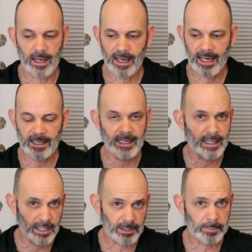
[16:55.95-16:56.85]
I had it at
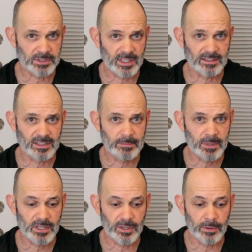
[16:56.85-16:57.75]
100%
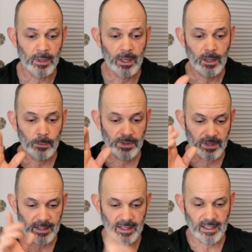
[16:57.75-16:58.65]
CPU
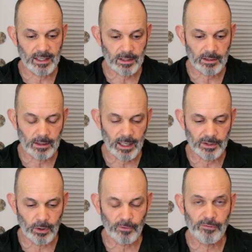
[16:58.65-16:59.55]
with the uh,
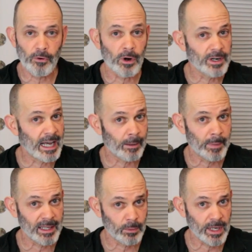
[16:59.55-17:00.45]
Note 4 now.
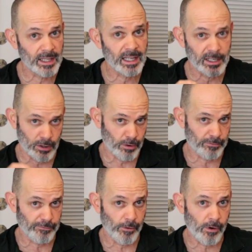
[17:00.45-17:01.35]
By the way, that
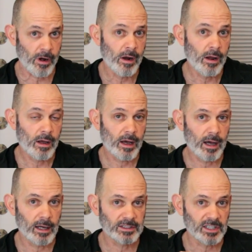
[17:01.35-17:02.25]
Note 4
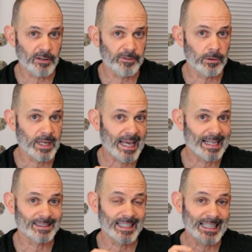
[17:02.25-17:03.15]
uh, cell phone
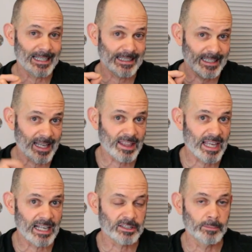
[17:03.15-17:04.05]
has a
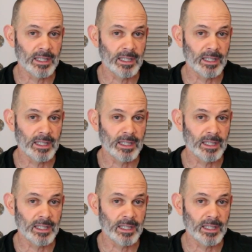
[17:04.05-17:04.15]
10,000